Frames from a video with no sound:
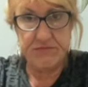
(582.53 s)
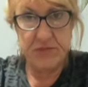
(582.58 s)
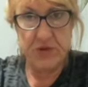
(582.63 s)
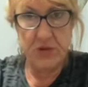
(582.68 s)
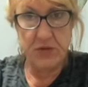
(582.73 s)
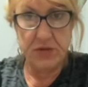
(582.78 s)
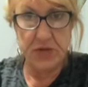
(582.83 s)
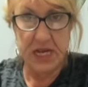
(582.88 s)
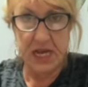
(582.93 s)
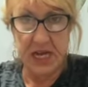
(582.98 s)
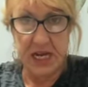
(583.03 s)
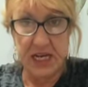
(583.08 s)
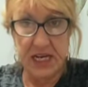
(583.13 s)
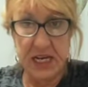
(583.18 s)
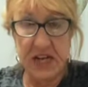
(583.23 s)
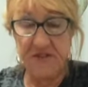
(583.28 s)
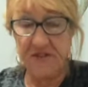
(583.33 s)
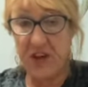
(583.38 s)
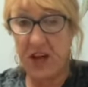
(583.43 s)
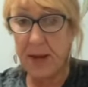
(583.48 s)
Okay,
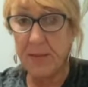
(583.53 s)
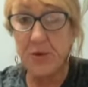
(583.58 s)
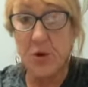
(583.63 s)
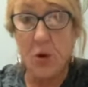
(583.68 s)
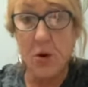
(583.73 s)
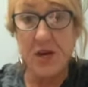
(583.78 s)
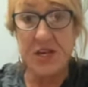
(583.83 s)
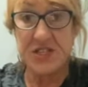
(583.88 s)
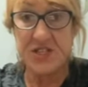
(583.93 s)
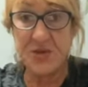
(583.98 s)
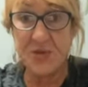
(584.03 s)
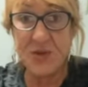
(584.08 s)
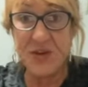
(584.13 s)
if I'm going to